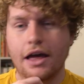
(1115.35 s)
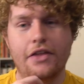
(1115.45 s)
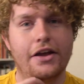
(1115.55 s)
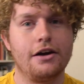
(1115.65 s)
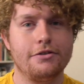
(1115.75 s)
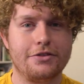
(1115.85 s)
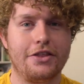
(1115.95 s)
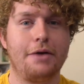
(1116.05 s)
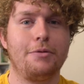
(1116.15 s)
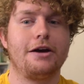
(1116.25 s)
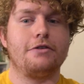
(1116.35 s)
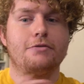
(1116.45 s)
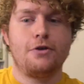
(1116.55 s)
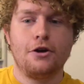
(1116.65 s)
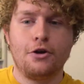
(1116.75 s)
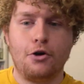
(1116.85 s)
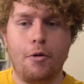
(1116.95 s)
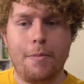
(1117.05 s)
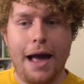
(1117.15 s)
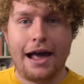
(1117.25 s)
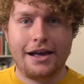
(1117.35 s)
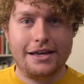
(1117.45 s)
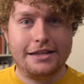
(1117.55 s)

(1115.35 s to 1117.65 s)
And then after that, we kind of got back